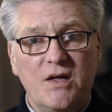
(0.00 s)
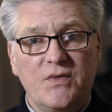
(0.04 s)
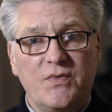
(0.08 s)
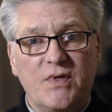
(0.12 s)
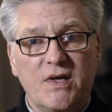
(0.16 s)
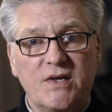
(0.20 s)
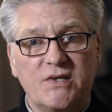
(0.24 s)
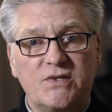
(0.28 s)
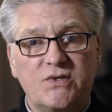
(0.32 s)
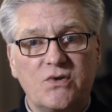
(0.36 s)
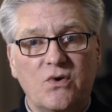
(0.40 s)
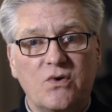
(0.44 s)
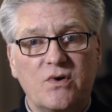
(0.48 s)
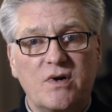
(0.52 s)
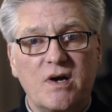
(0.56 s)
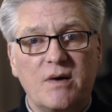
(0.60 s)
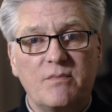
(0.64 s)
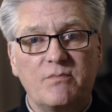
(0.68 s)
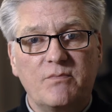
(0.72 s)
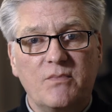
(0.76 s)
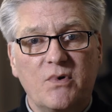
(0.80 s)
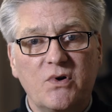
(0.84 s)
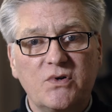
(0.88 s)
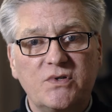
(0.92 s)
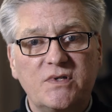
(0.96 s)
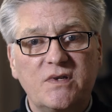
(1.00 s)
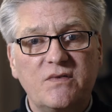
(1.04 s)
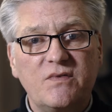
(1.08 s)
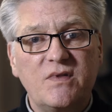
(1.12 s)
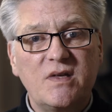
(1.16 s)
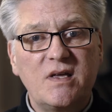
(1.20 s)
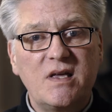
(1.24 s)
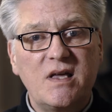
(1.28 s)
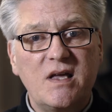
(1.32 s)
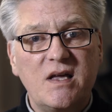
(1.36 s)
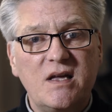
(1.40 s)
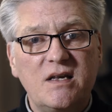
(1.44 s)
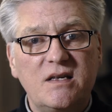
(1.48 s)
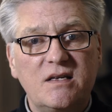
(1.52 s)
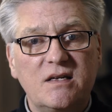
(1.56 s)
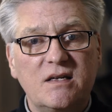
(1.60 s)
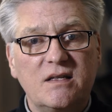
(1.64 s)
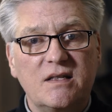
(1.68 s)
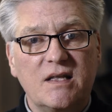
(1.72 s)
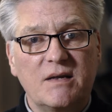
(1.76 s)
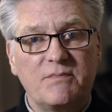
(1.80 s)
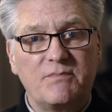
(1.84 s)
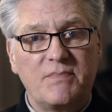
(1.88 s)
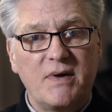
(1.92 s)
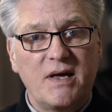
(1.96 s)
They soak up most of the
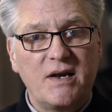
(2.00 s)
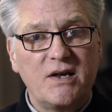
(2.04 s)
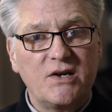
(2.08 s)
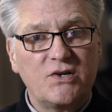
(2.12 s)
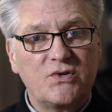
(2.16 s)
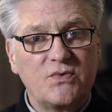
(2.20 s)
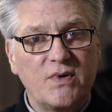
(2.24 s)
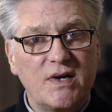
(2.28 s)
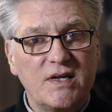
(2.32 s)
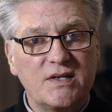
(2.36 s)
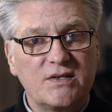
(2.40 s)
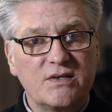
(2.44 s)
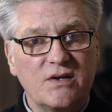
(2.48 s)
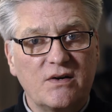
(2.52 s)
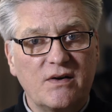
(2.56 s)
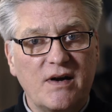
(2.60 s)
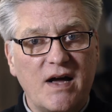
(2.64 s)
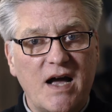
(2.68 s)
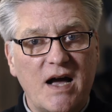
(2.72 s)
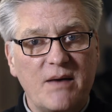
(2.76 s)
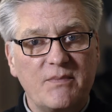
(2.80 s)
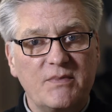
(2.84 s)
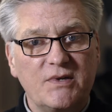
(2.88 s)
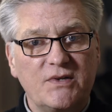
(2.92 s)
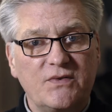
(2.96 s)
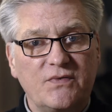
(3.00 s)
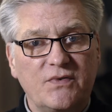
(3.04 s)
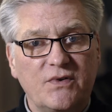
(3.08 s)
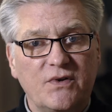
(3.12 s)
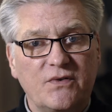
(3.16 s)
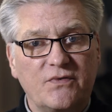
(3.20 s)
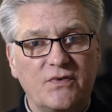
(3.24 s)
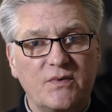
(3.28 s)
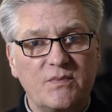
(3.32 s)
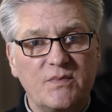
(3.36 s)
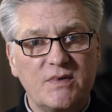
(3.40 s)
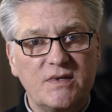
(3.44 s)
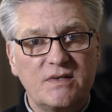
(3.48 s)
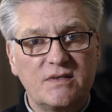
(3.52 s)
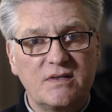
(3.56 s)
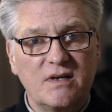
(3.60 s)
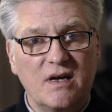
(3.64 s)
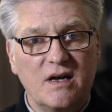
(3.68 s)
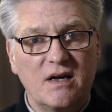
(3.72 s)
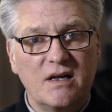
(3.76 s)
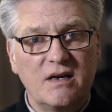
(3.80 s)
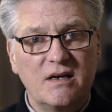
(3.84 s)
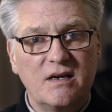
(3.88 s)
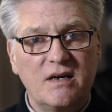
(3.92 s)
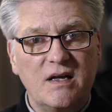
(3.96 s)
heat that penetrates our atmosphere from the
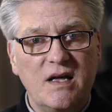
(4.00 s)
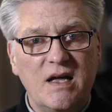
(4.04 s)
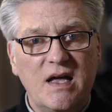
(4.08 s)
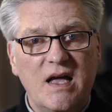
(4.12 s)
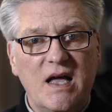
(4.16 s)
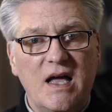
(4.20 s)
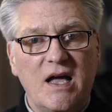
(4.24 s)
sun,